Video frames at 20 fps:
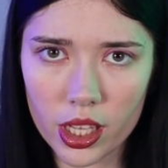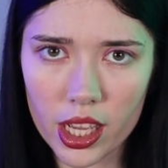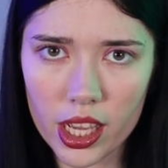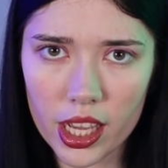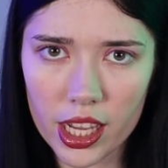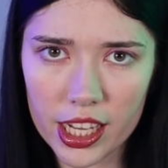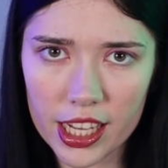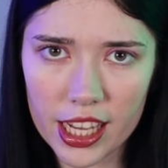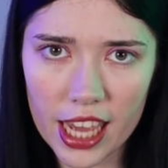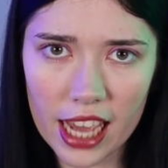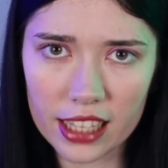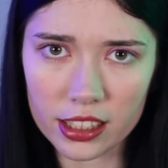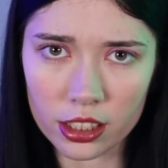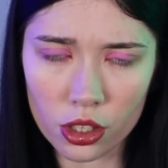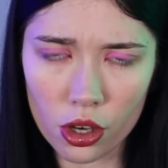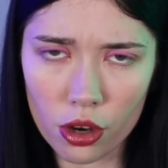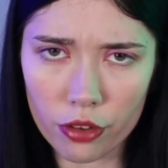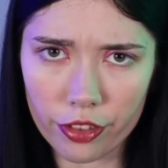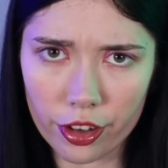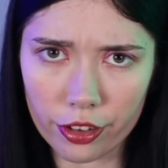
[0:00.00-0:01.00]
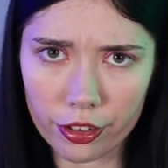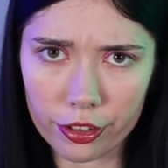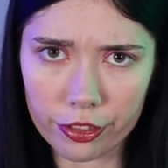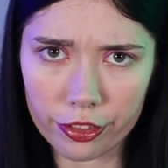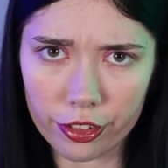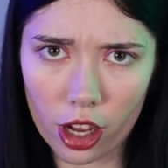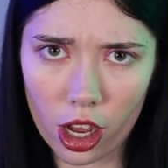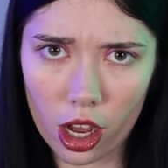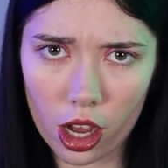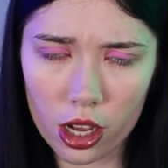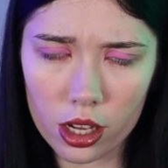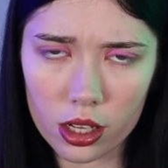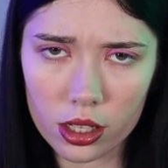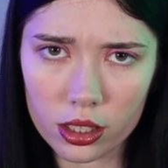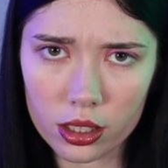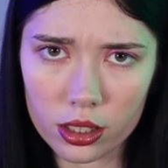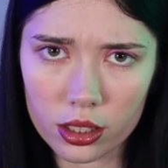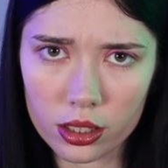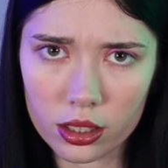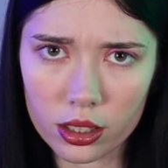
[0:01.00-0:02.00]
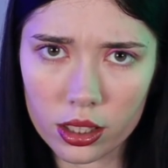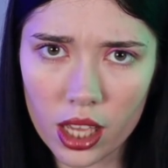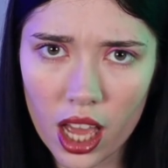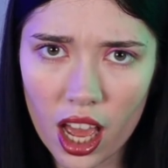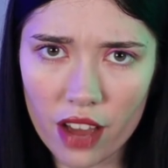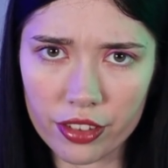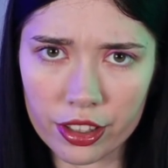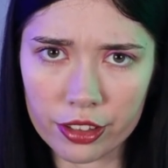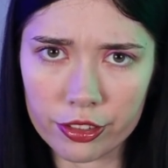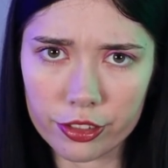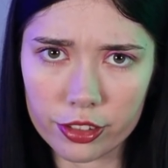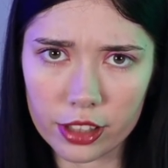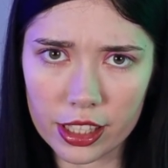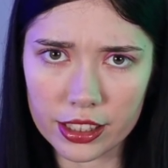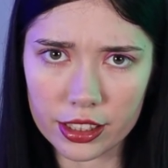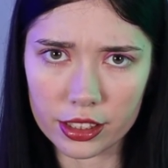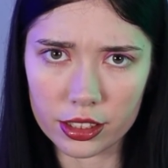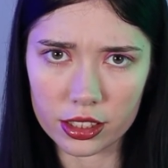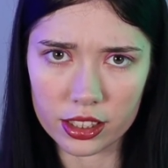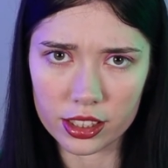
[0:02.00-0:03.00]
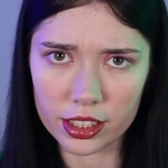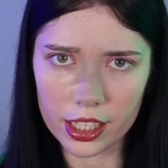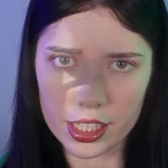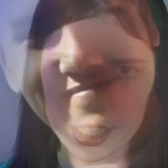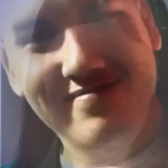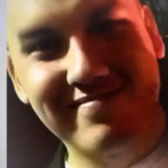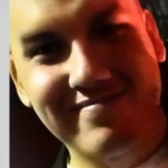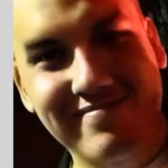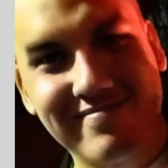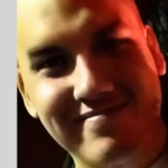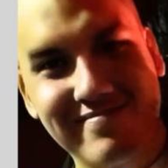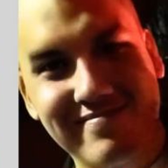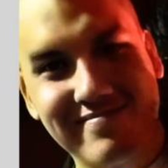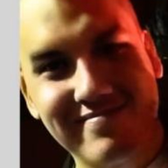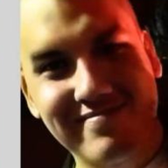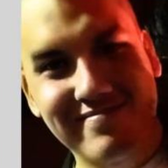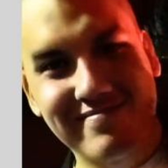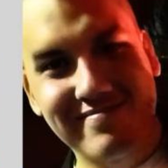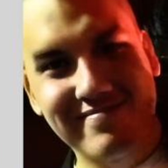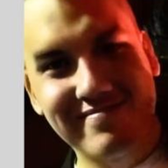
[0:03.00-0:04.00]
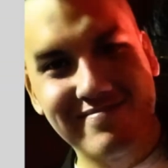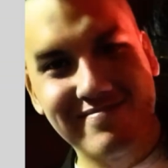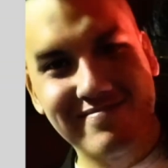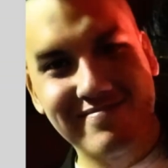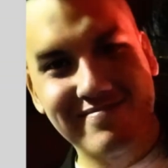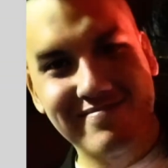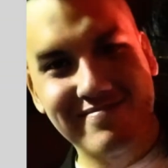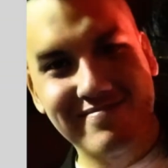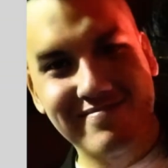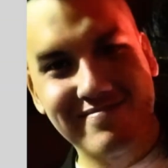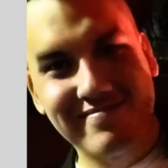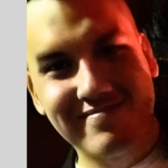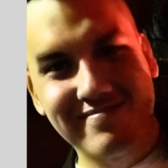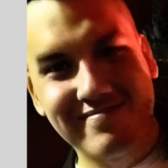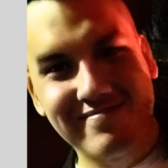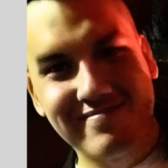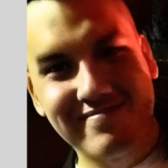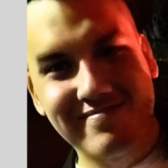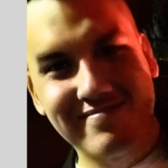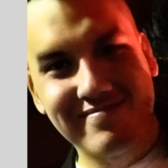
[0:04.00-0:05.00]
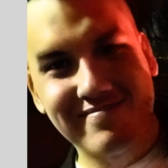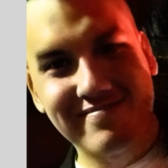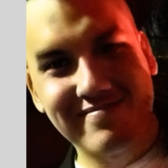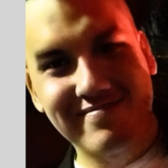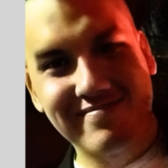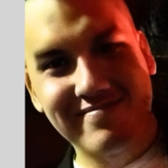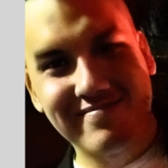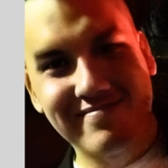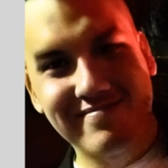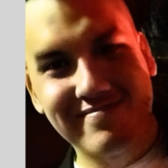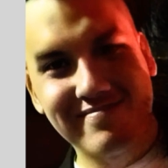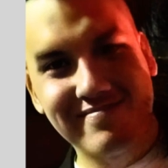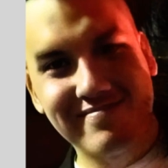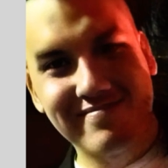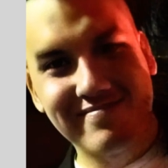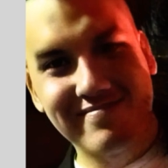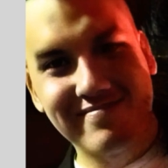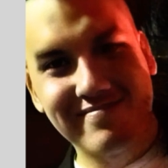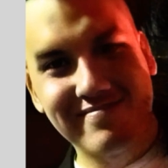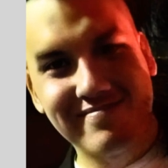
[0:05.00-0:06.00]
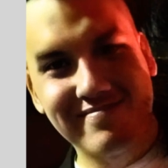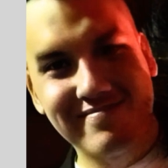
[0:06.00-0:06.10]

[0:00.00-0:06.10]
He hadn't got very far, having fled the scene not much before his brother arrived.